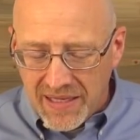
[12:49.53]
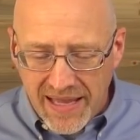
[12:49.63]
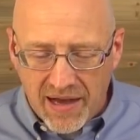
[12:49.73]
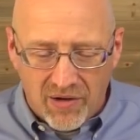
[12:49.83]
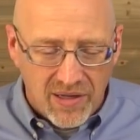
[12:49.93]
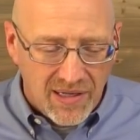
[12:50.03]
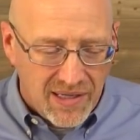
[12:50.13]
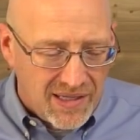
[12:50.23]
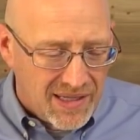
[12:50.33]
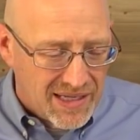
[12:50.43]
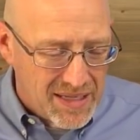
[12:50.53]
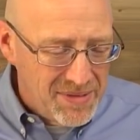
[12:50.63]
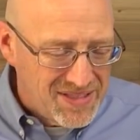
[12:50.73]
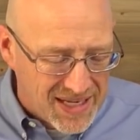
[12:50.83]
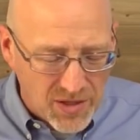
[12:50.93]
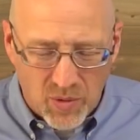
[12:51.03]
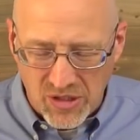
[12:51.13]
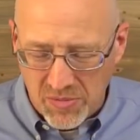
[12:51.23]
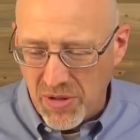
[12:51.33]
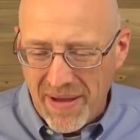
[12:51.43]
Now, let me tell you
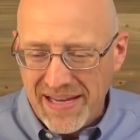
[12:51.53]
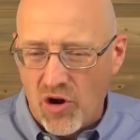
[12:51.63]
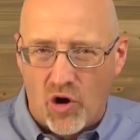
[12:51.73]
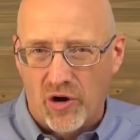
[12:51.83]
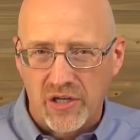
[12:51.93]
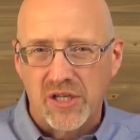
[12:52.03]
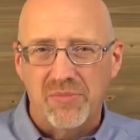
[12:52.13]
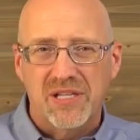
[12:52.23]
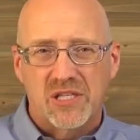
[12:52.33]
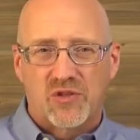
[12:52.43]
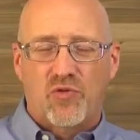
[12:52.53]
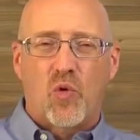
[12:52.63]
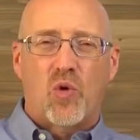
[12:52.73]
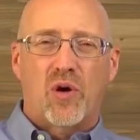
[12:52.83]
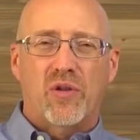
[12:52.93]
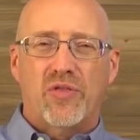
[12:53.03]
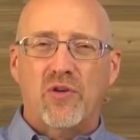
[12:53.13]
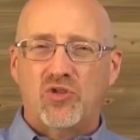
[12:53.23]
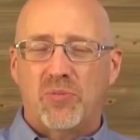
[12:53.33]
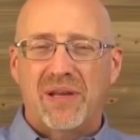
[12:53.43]
what some of the main arguments for
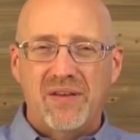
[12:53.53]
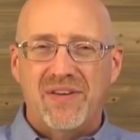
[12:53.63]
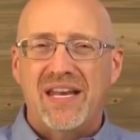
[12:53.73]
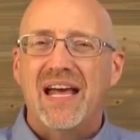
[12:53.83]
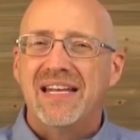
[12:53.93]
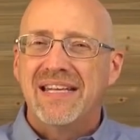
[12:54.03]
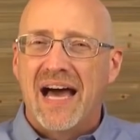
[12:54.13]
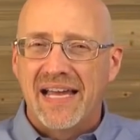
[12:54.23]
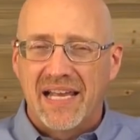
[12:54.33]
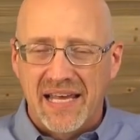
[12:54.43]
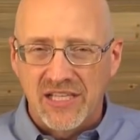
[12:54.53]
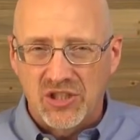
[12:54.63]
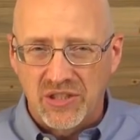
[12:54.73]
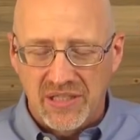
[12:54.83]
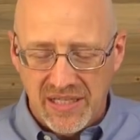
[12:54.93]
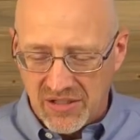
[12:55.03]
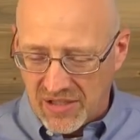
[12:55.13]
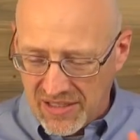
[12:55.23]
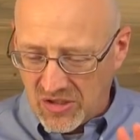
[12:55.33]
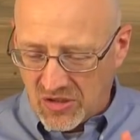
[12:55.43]
those who believe in annihilation
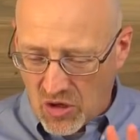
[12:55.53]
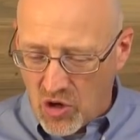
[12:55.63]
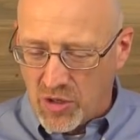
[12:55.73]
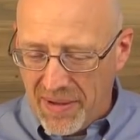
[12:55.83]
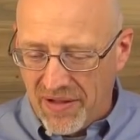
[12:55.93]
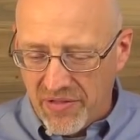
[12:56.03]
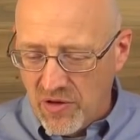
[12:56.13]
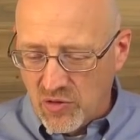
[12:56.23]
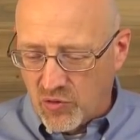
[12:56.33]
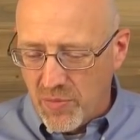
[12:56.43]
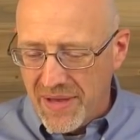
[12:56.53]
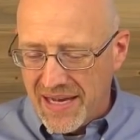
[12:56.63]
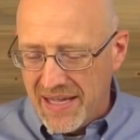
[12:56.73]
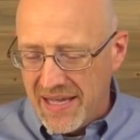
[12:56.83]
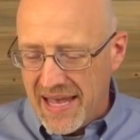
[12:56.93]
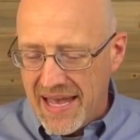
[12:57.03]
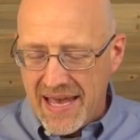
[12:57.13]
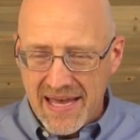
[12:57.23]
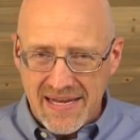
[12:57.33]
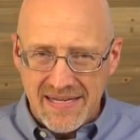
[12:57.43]
is. Let's talk about those for a minute
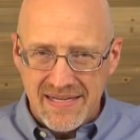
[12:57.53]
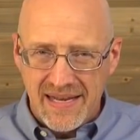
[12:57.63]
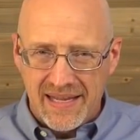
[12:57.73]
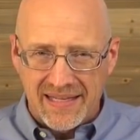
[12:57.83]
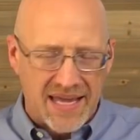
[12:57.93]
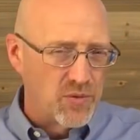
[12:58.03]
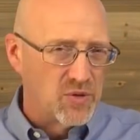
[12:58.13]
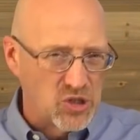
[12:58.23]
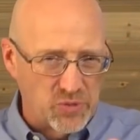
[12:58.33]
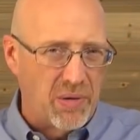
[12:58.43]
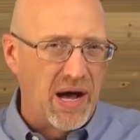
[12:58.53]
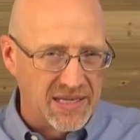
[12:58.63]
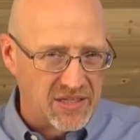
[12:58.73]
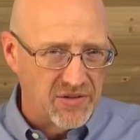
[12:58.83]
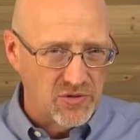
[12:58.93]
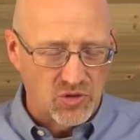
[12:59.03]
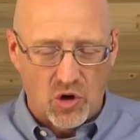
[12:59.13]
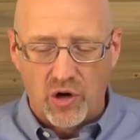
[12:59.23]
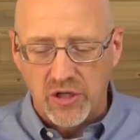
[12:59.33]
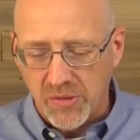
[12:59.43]
and, and kind of respond to those
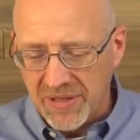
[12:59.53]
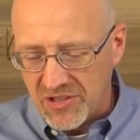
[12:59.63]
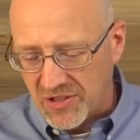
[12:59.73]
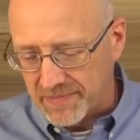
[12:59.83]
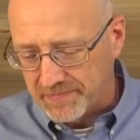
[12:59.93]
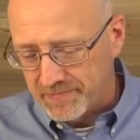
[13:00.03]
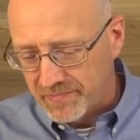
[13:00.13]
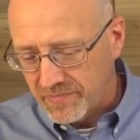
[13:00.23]
arguments.